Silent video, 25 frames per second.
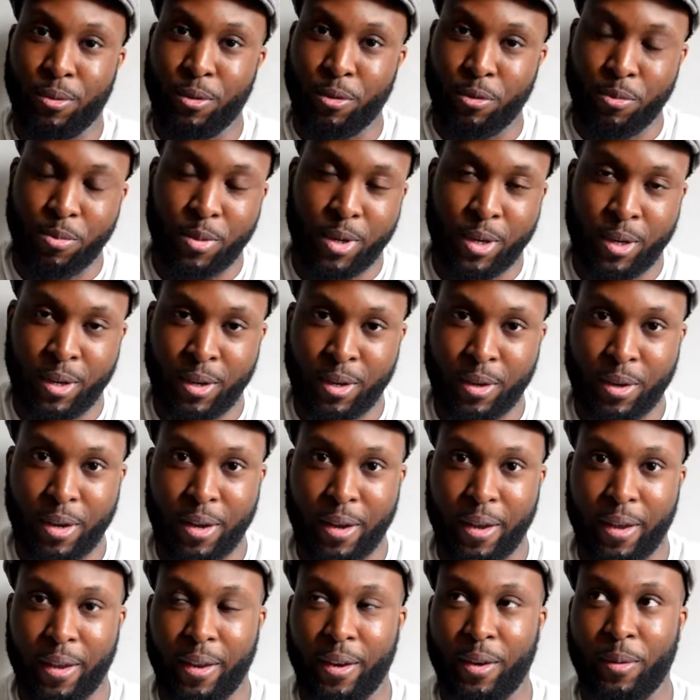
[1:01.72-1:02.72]
of me,
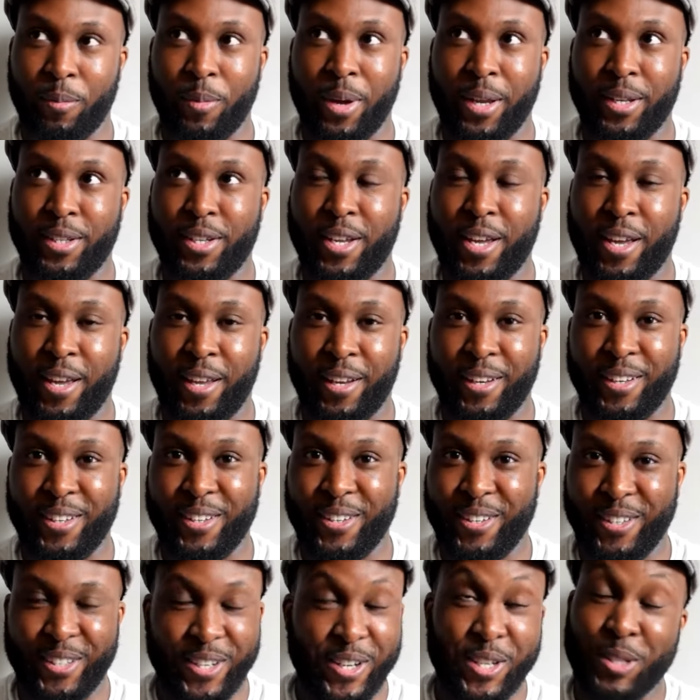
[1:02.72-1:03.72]
and my dad
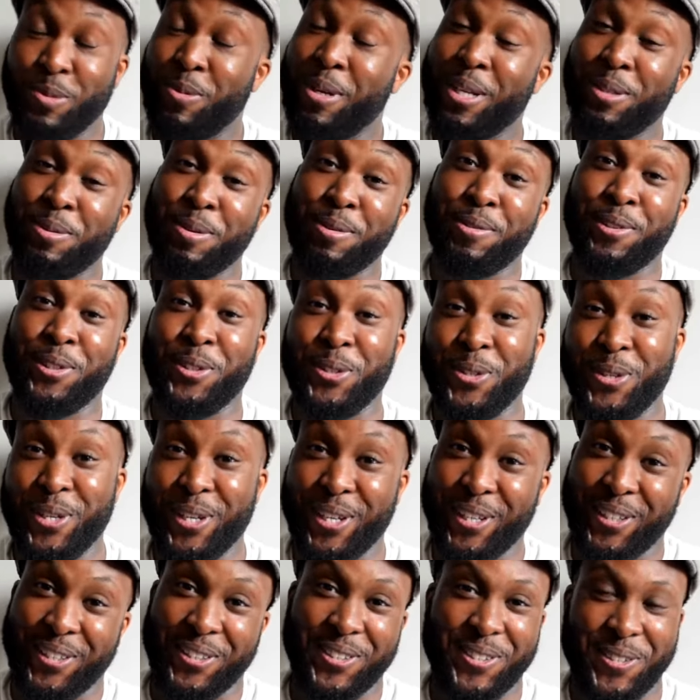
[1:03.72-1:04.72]
didn't speak to me for 2
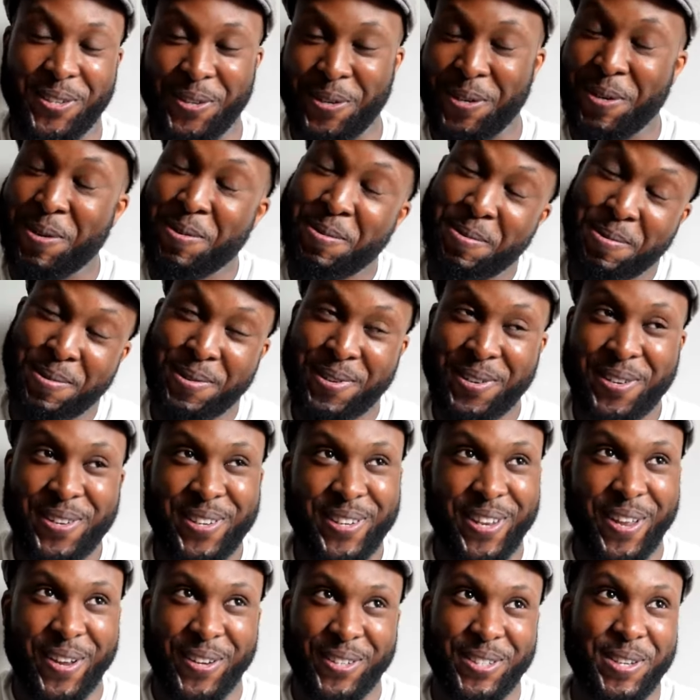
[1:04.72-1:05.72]
years. So
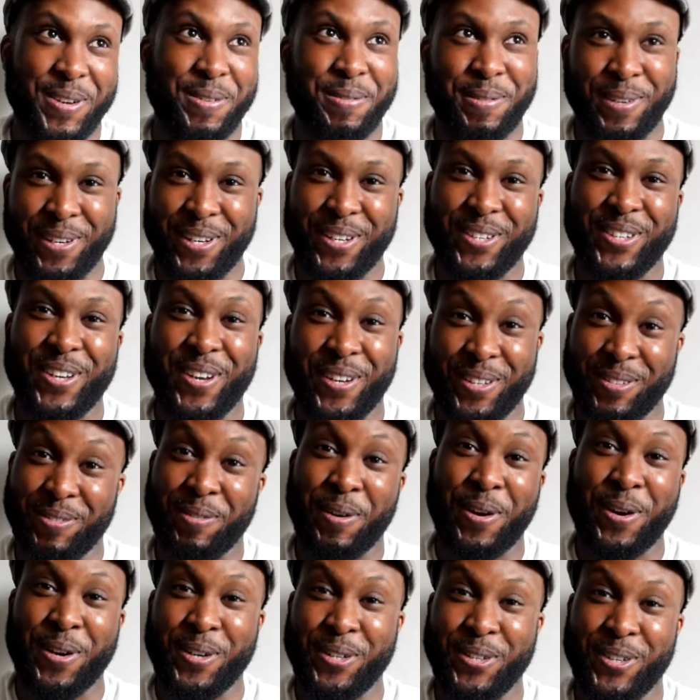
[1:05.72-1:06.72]
that was something that was
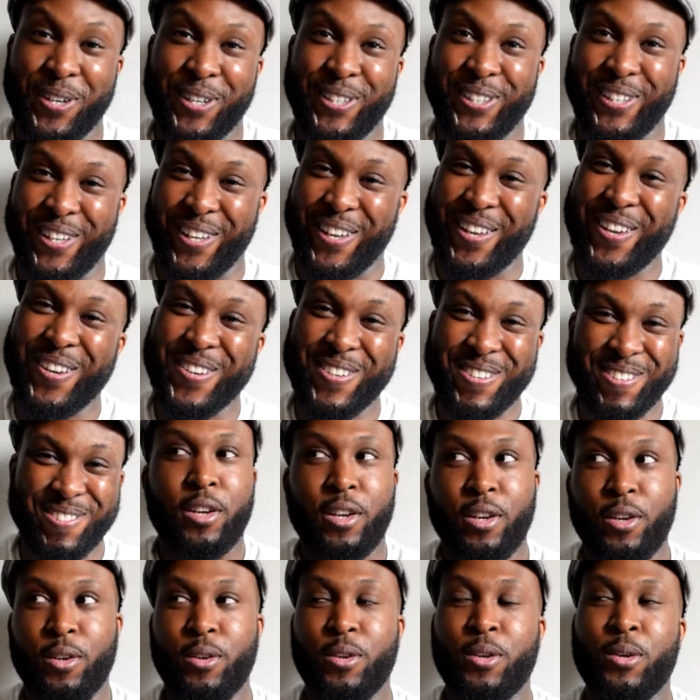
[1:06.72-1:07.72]
very interesting.
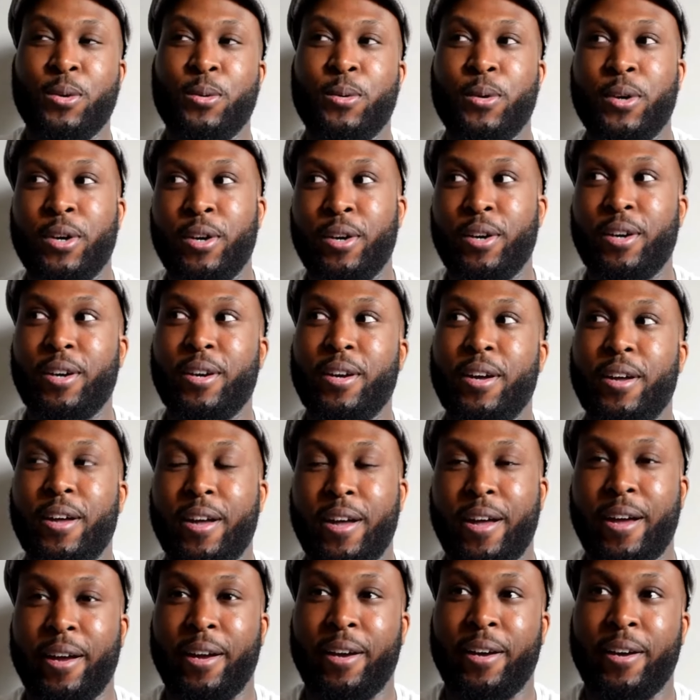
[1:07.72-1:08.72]
You know what?
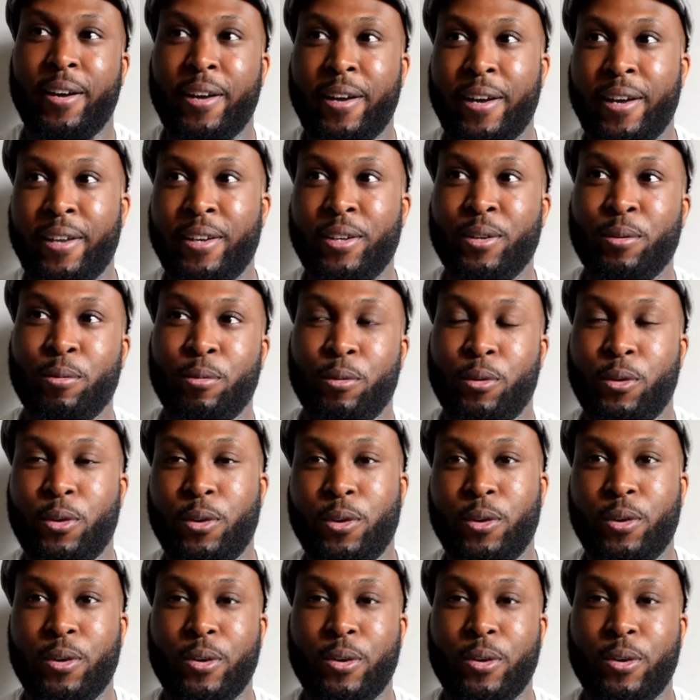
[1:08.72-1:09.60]
I kind of